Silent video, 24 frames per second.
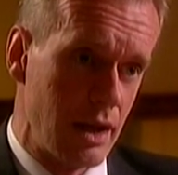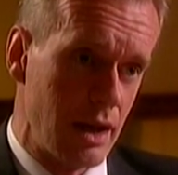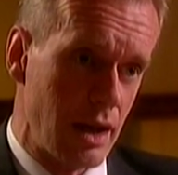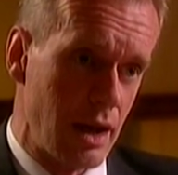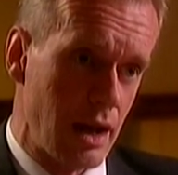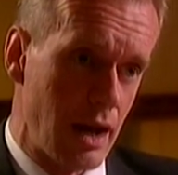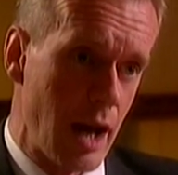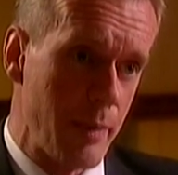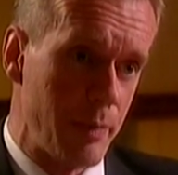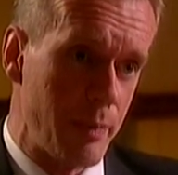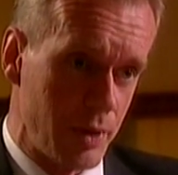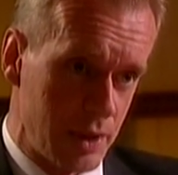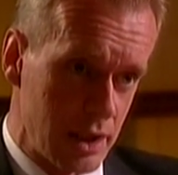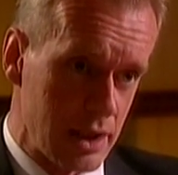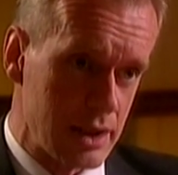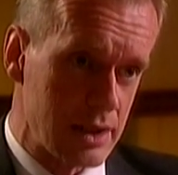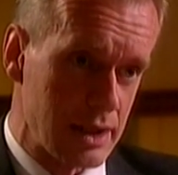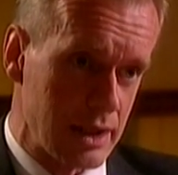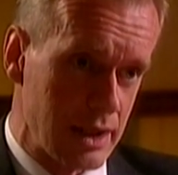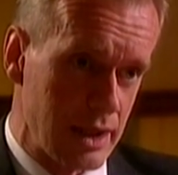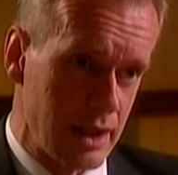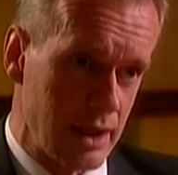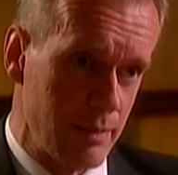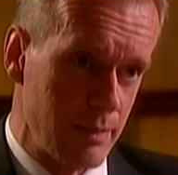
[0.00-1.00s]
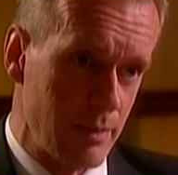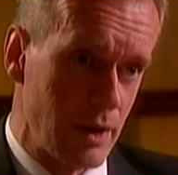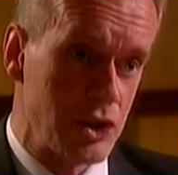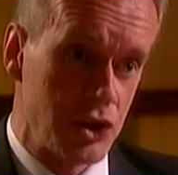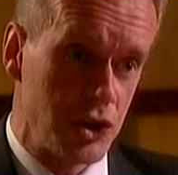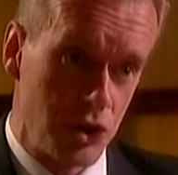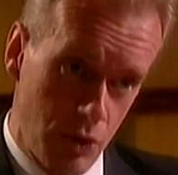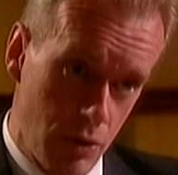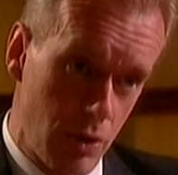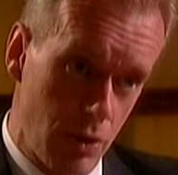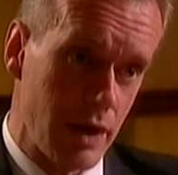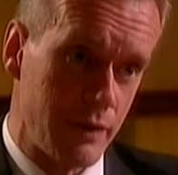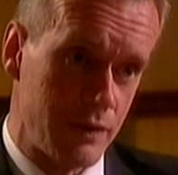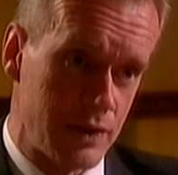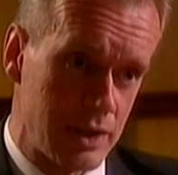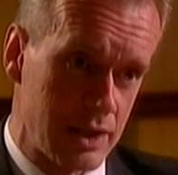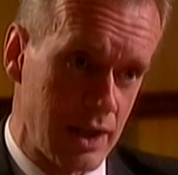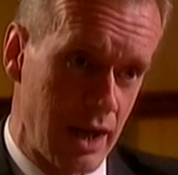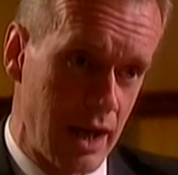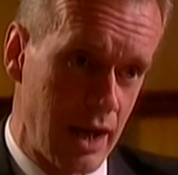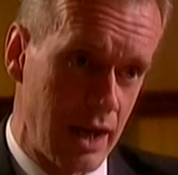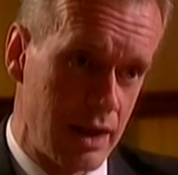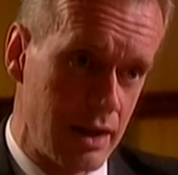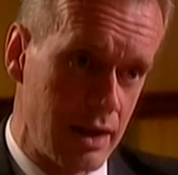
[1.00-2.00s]
I put it to him, as you have
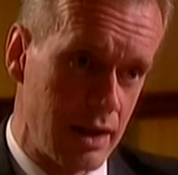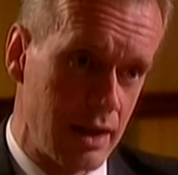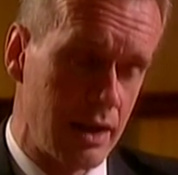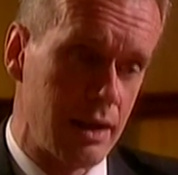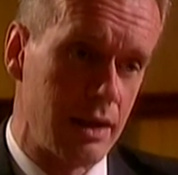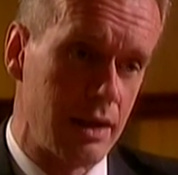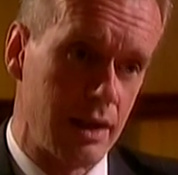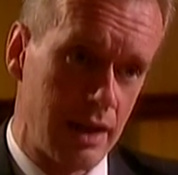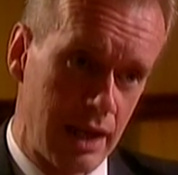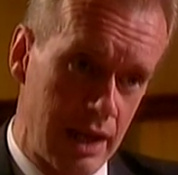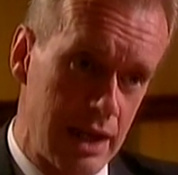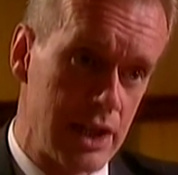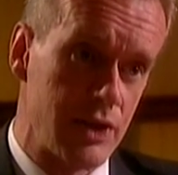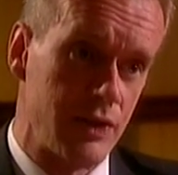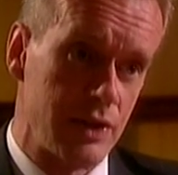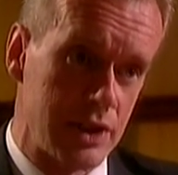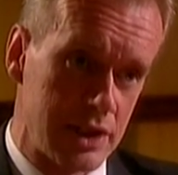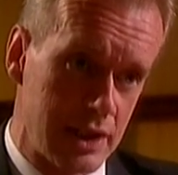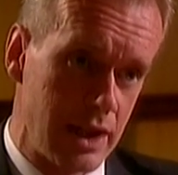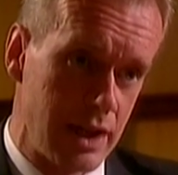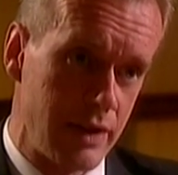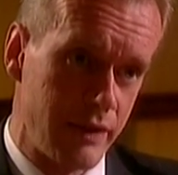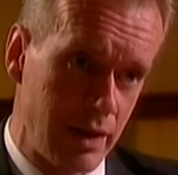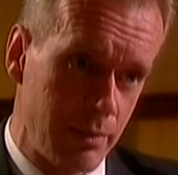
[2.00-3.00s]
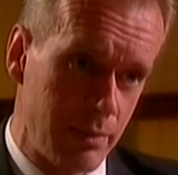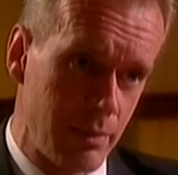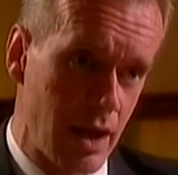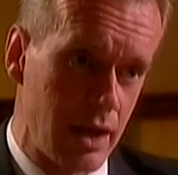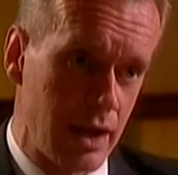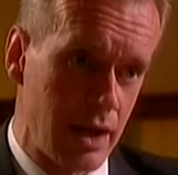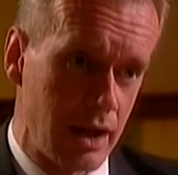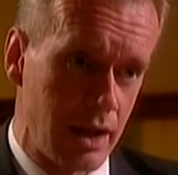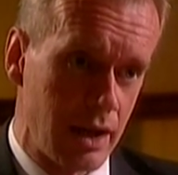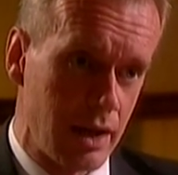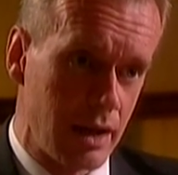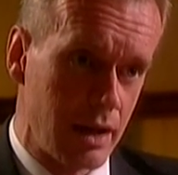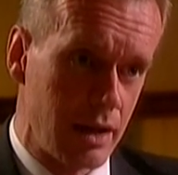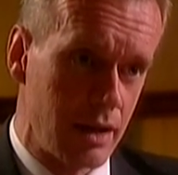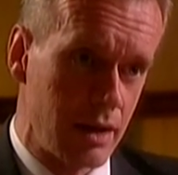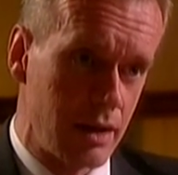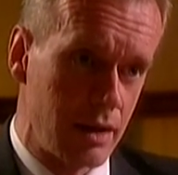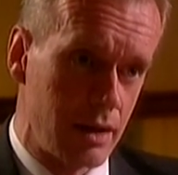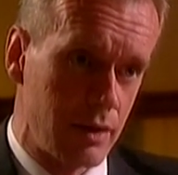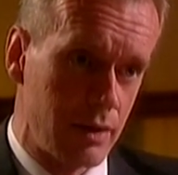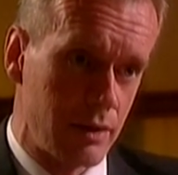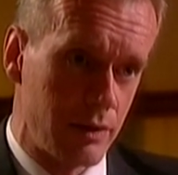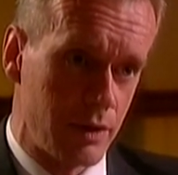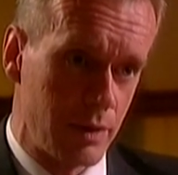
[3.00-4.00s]
said, that he's receiving money
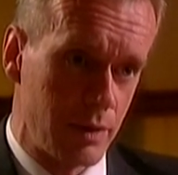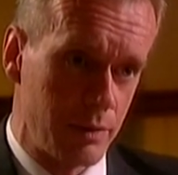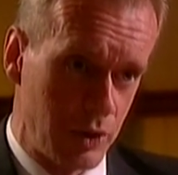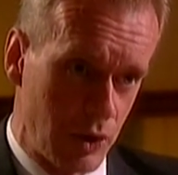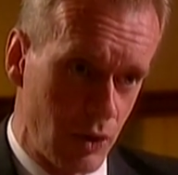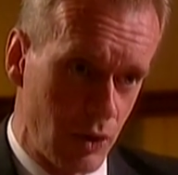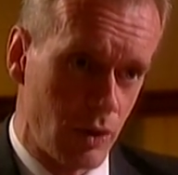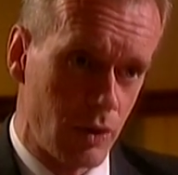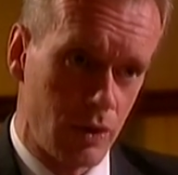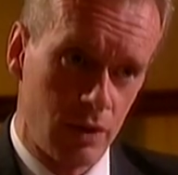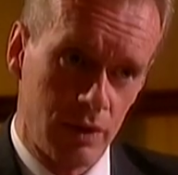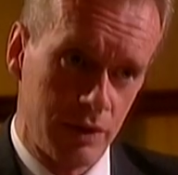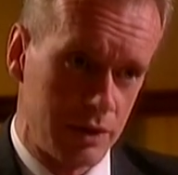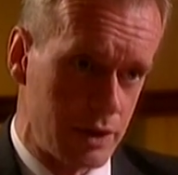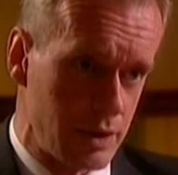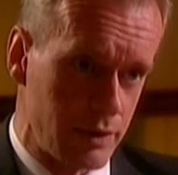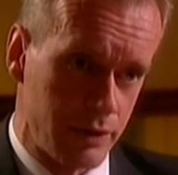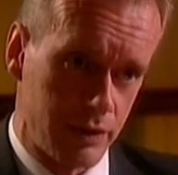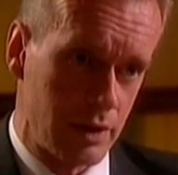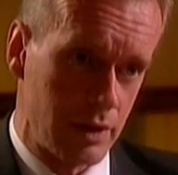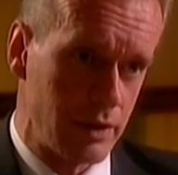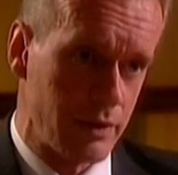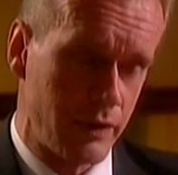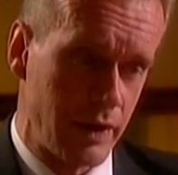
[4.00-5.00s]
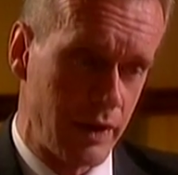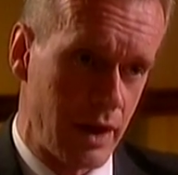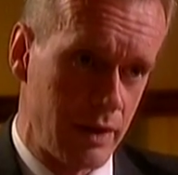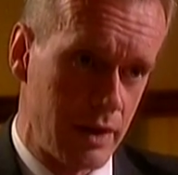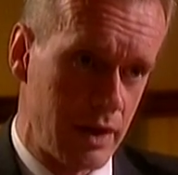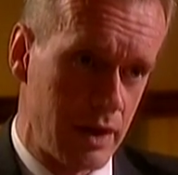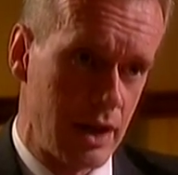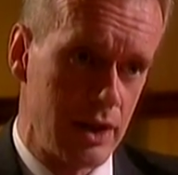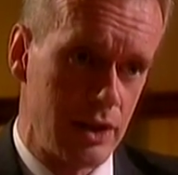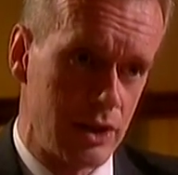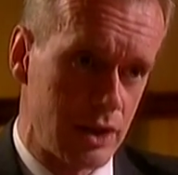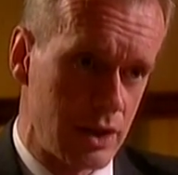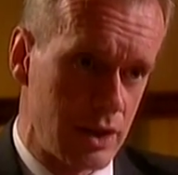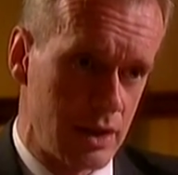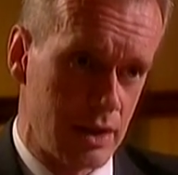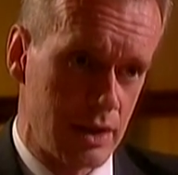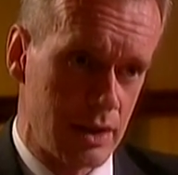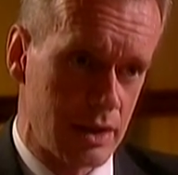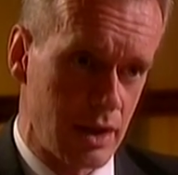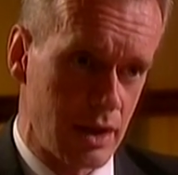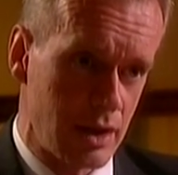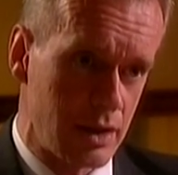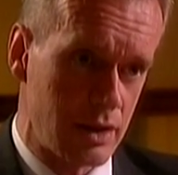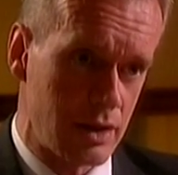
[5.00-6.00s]
from your different
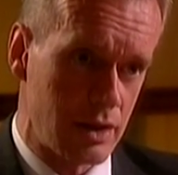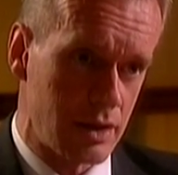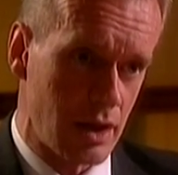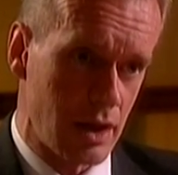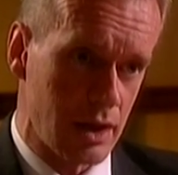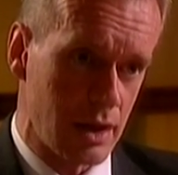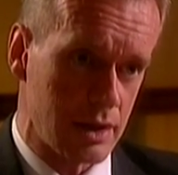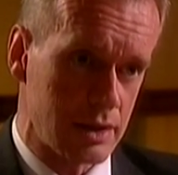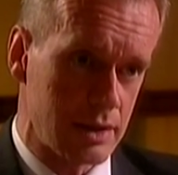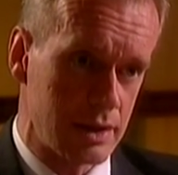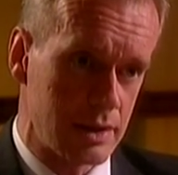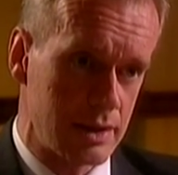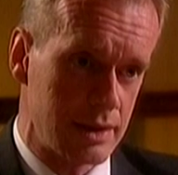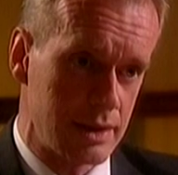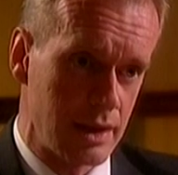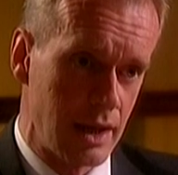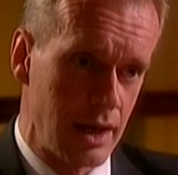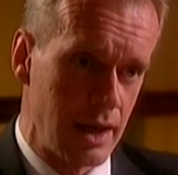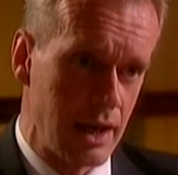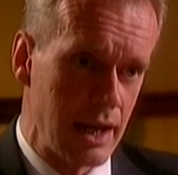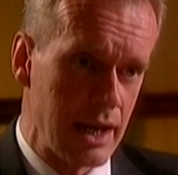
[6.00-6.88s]
foundations and trusts?